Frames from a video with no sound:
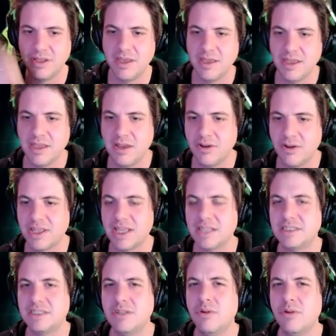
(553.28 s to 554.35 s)
you know, it
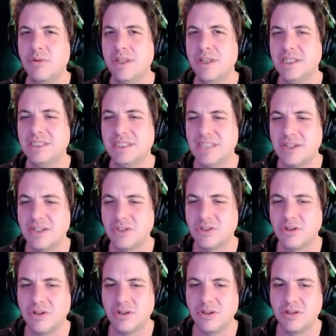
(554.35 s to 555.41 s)
gets to a really
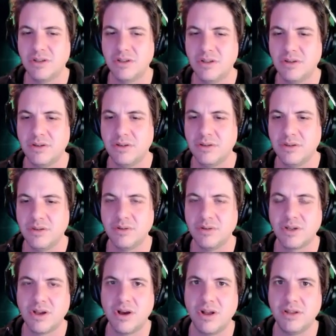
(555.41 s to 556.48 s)
central, you
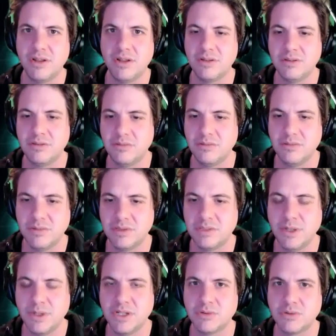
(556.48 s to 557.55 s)
would call
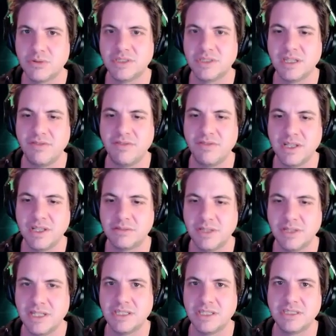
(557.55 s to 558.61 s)
spiritual significance,
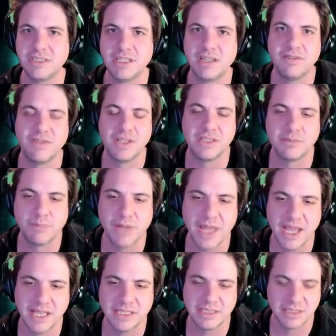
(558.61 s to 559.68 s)
religious significance
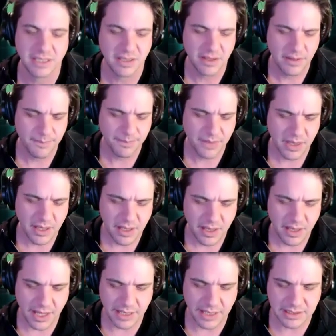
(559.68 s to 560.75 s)
place.
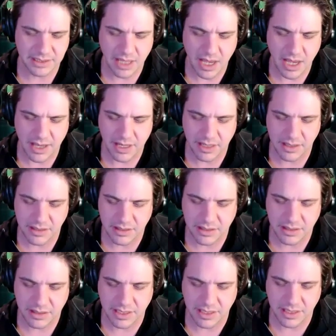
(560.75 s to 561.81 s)
It's not
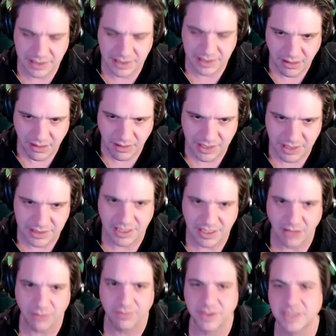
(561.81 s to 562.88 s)
considering
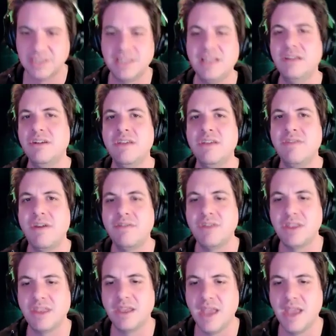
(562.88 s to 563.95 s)
itself this theory of
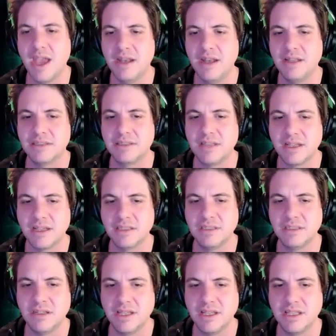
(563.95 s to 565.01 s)
everything yet. It's not
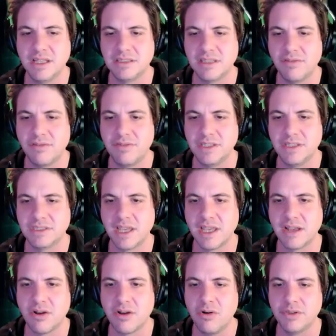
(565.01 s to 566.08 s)
considering itself this
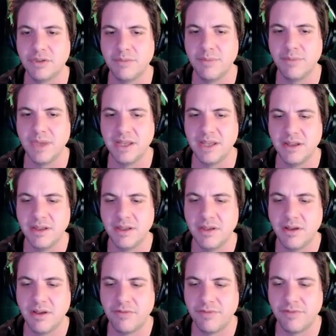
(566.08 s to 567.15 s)
like ultimate
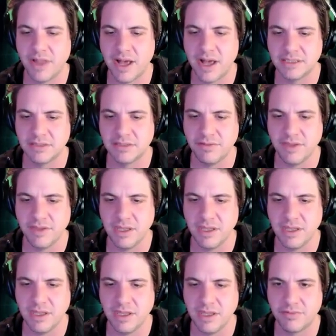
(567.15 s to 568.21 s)

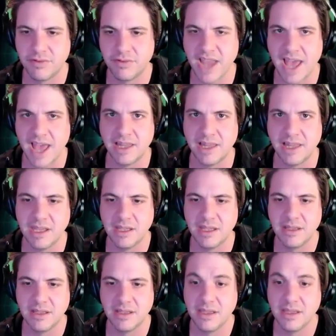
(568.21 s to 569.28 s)
philosophy of reality
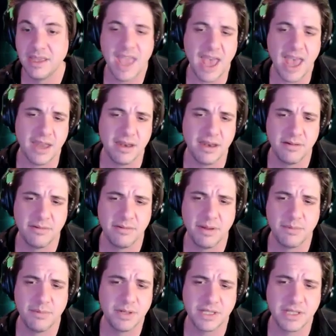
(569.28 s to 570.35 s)
yet.
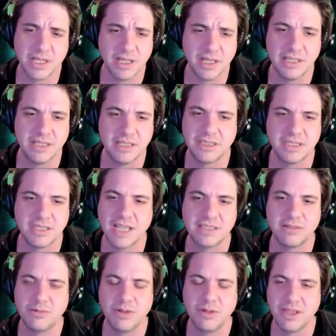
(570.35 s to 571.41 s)
In particular, it just
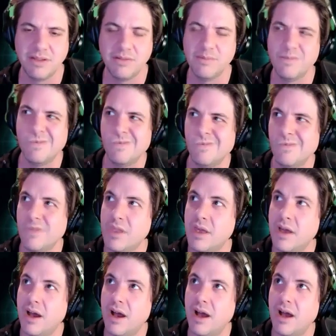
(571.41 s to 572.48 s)
hasn't really
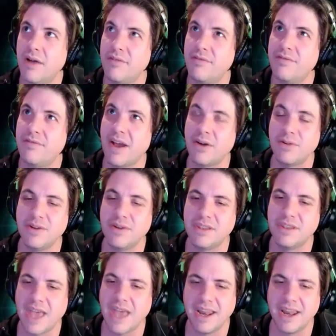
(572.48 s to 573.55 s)
found
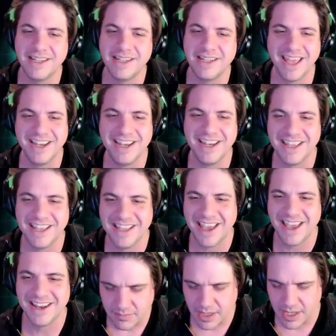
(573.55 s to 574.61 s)
that identity
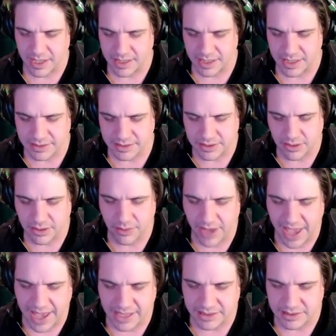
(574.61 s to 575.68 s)
yet. And then so
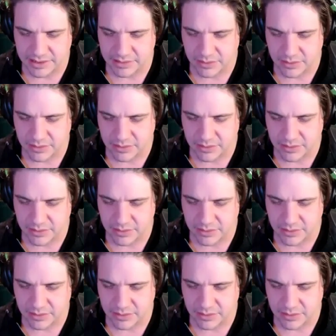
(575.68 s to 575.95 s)
as